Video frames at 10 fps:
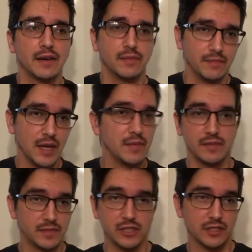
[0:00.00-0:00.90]
maybe
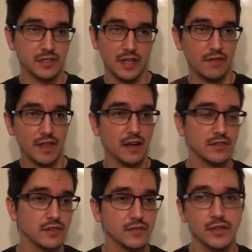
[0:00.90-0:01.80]
just because they have
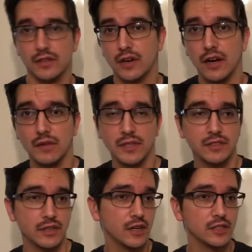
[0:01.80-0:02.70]
thousands of other comments
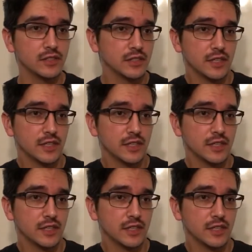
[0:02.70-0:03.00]
or hundreds.